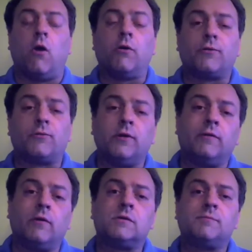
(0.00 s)
All three
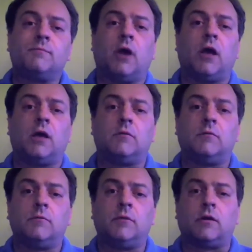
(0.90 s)
of those
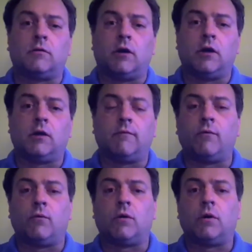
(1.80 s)
men are running
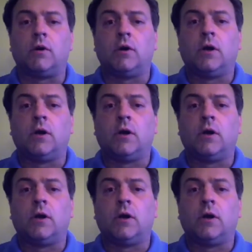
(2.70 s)
for